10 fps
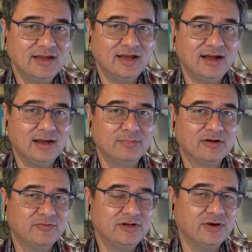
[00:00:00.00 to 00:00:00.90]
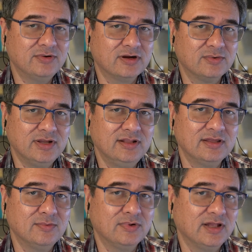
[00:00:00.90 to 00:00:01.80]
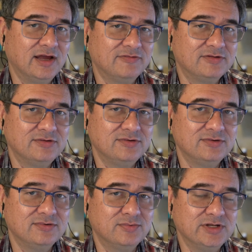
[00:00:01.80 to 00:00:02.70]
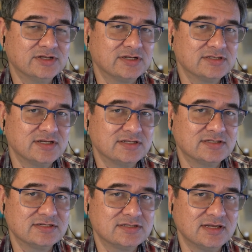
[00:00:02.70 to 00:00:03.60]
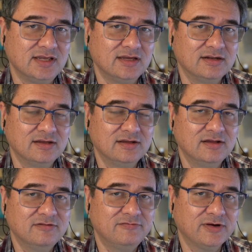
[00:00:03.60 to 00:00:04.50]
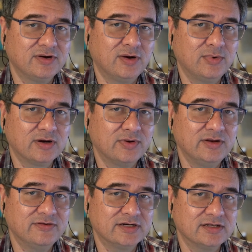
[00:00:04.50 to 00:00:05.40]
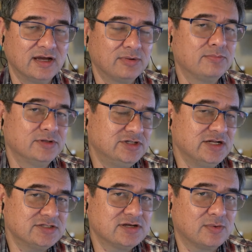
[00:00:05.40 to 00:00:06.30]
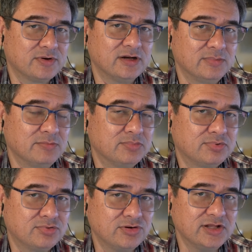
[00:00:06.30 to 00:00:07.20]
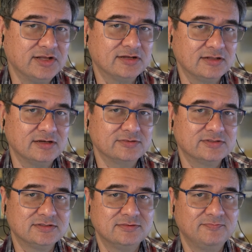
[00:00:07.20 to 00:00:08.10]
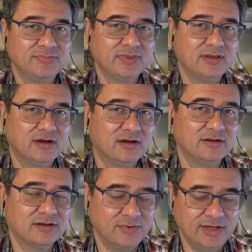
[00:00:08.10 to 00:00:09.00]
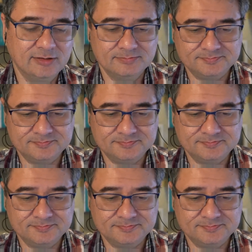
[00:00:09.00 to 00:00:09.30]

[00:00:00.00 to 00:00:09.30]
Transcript: But if we don't agree, then we'll have to reach a consensus and figure out what grade you actually got. But chances are we're going to be pretty close on the grade.